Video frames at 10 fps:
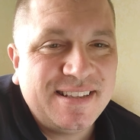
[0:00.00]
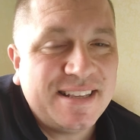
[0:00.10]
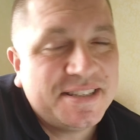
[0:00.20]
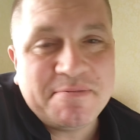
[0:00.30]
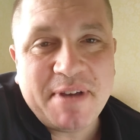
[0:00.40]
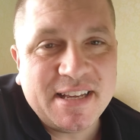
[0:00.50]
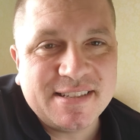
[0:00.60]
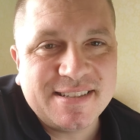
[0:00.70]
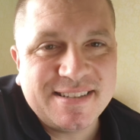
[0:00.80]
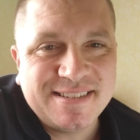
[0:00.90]
That's the
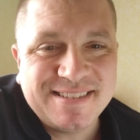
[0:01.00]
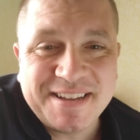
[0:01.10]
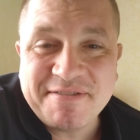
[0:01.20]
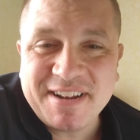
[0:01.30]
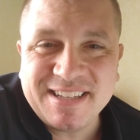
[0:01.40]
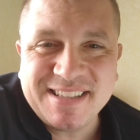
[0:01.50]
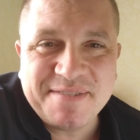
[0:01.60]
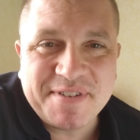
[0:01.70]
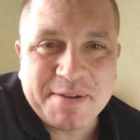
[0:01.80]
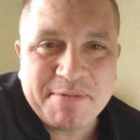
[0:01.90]
best. All right.
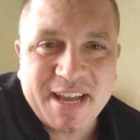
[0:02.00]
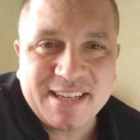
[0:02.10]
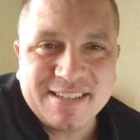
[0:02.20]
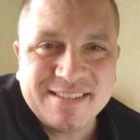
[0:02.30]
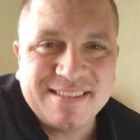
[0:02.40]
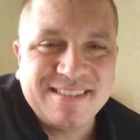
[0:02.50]
Love you. Bye.